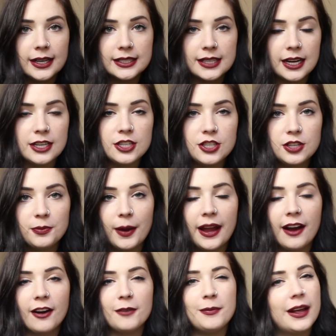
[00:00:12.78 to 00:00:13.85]
decided to do my
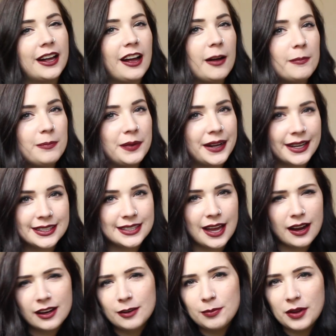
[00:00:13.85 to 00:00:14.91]
hair and makeup because
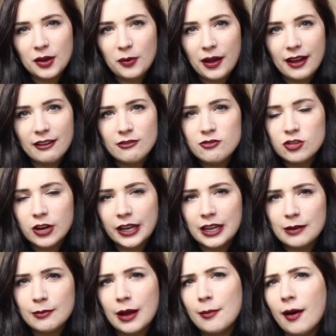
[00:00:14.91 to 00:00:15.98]
that could be a way of
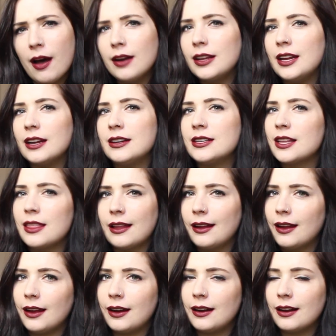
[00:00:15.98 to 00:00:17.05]
tricking my body into
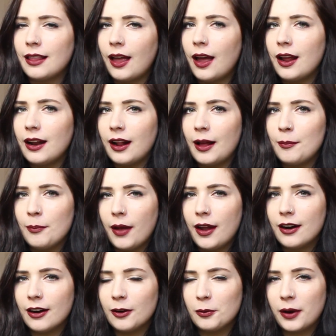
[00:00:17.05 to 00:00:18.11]
thinking that I'm
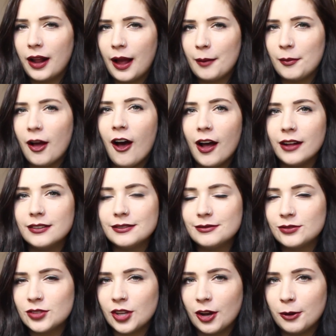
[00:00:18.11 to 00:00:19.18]
better when I'm not.
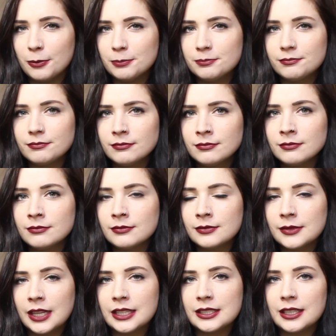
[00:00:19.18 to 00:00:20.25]
So
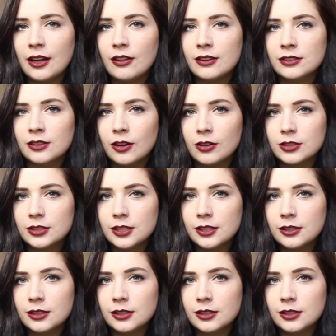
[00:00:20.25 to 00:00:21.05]
let's see how this goes.